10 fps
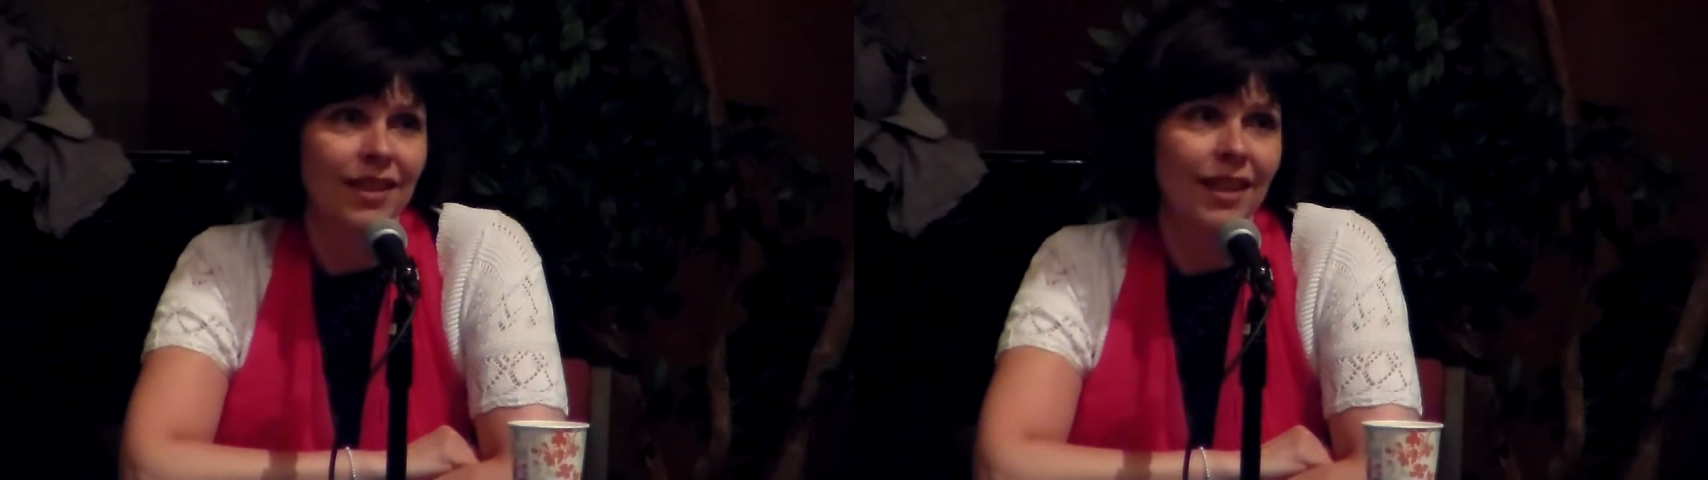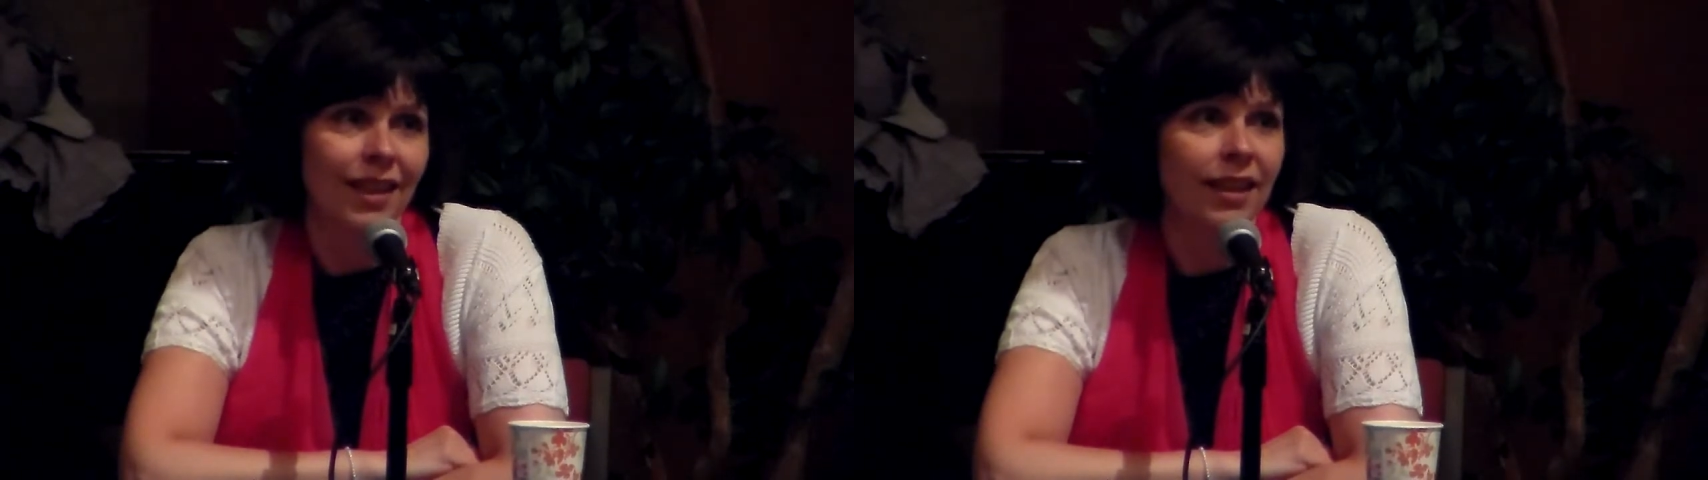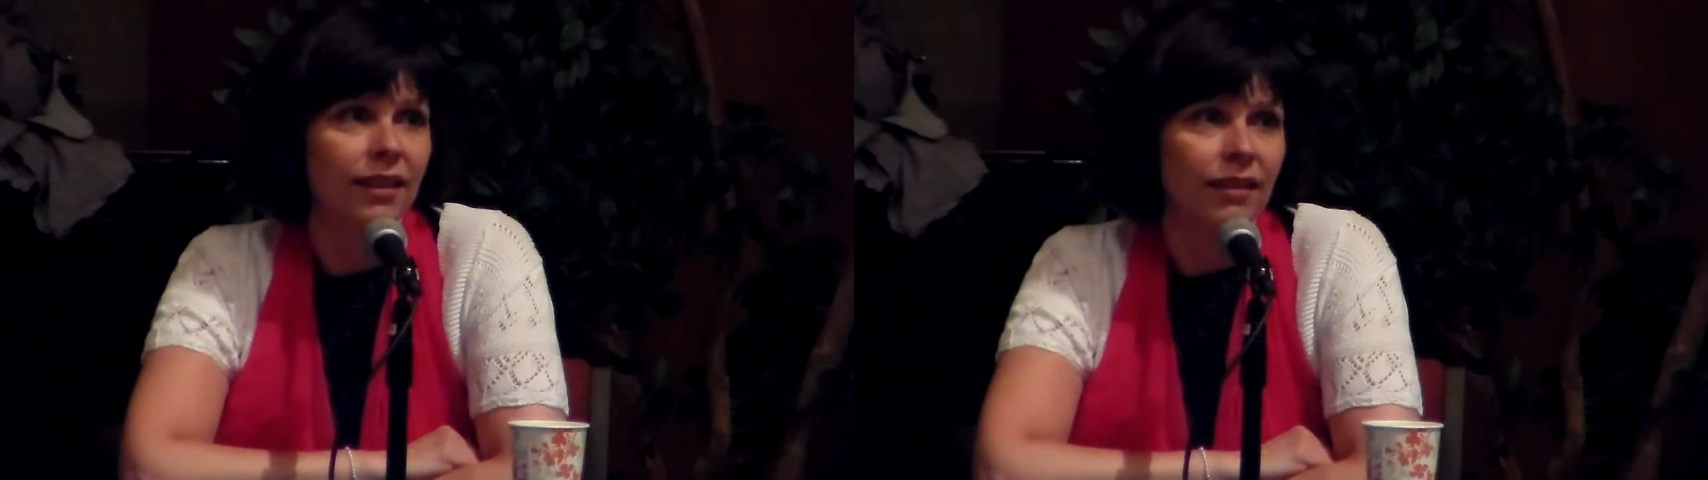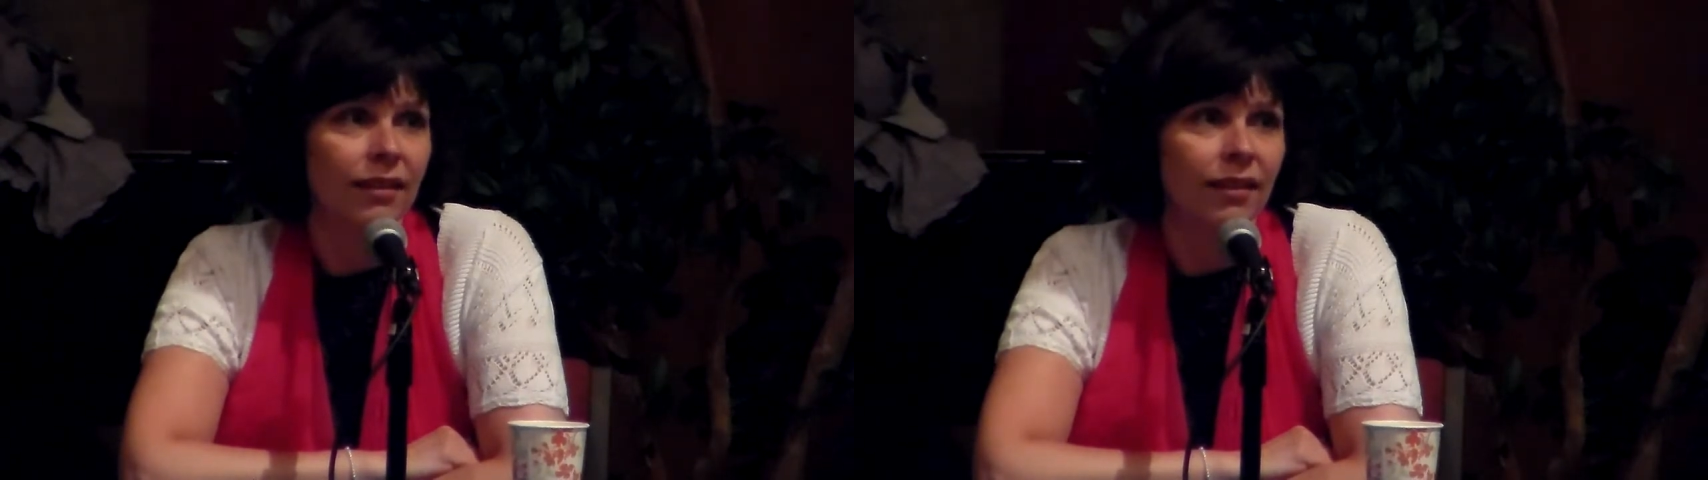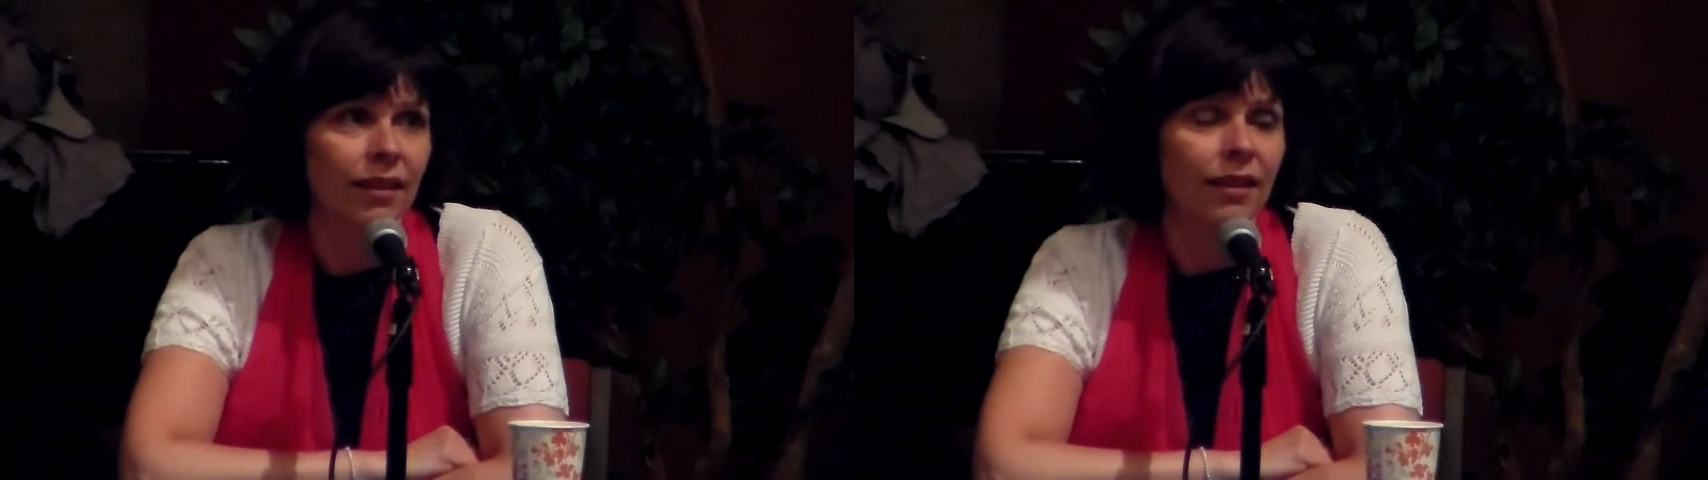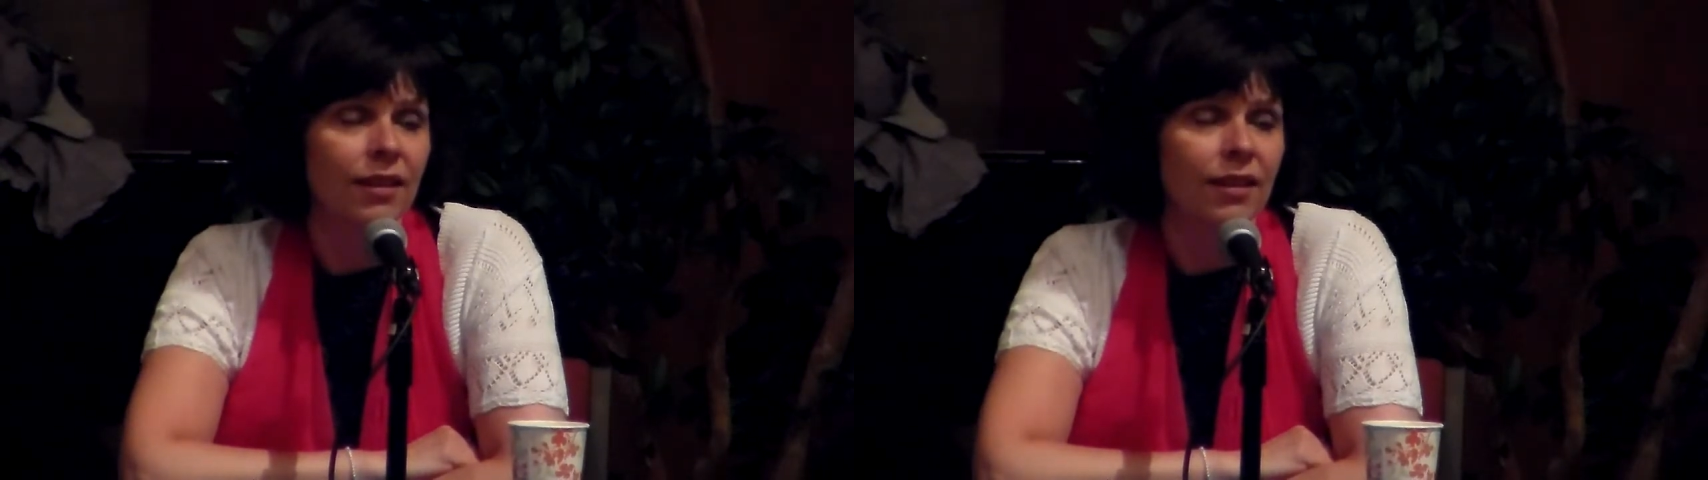seek it and